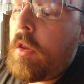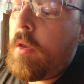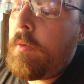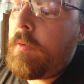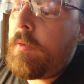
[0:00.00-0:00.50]

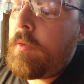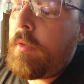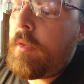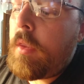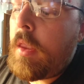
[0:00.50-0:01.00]
use
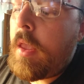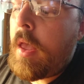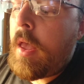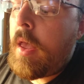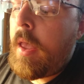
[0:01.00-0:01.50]
the
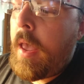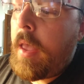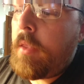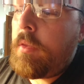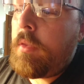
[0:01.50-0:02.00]

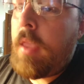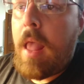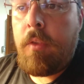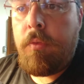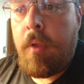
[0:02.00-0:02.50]

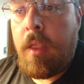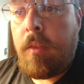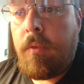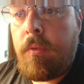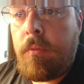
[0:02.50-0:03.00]
Atlas
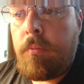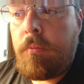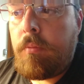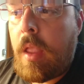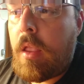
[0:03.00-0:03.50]
railings.
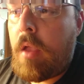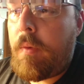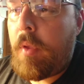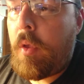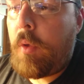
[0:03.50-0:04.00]
I cut
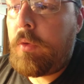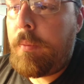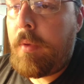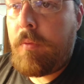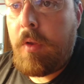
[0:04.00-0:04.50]
up the holes a
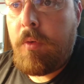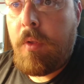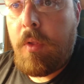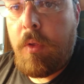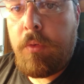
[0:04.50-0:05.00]
little bit,
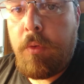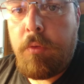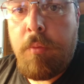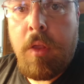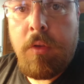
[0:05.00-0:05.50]
re-drilled the holes a little
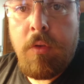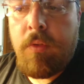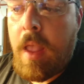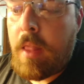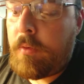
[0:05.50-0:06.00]
small, and used
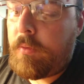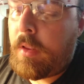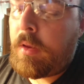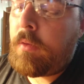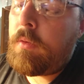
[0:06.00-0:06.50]
the Atlas
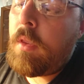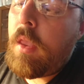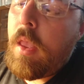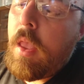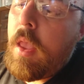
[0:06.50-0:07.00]
railings.
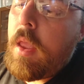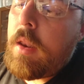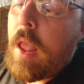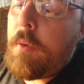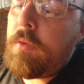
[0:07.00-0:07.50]

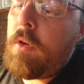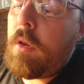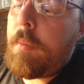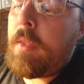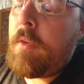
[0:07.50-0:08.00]
Now, I was
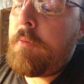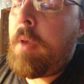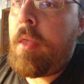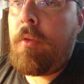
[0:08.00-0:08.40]
using with this model.